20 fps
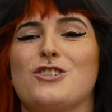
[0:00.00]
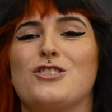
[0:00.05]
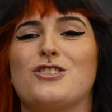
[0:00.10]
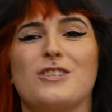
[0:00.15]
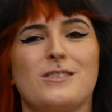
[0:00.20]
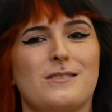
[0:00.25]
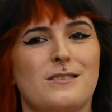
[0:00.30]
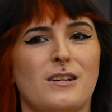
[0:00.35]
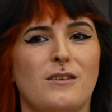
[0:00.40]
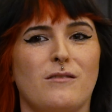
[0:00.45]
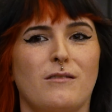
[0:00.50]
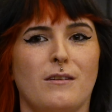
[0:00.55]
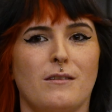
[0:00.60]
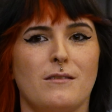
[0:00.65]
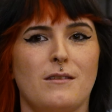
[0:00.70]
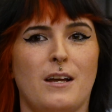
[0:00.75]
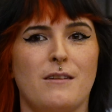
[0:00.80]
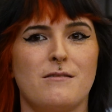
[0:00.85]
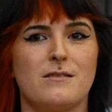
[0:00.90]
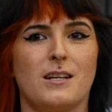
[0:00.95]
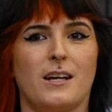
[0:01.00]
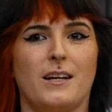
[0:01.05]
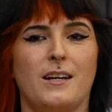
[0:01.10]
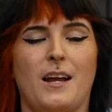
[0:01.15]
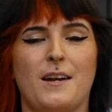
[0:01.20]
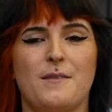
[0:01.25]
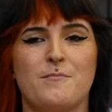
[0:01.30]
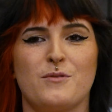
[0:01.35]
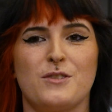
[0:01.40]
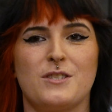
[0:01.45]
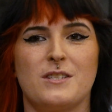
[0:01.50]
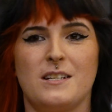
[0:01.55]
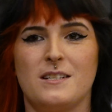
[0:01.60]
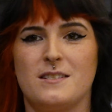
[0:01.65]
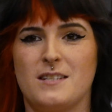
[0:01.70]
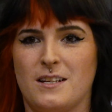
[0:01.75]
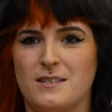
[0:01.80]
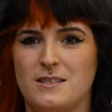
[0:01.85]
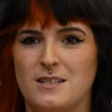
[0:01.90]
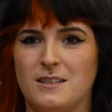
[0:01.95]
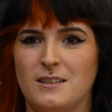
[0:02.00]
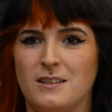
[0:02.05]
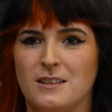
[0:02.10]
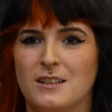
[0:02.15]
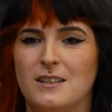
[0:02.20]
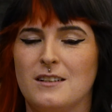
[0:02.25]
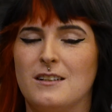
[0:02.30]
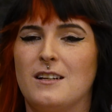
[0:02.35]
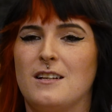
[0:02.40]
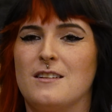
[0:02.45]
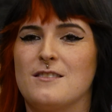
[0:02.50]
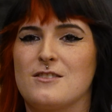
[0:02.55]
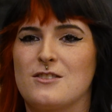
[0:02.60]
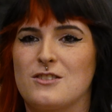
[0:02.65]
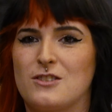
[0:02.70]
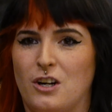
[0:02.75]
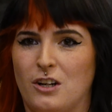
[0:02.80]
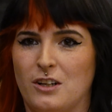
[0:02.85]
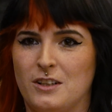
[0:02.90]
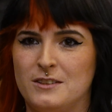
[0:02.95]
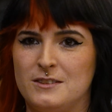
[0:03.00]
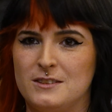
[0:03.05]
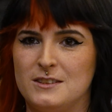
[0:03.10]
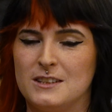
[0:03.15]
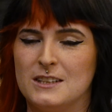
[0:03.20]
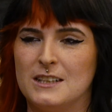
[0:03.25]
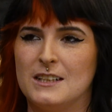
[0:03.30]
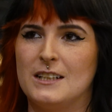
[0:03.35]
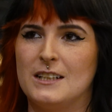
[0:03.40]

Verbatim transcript: is just out, outside Edinburgh City Centre in Scotland.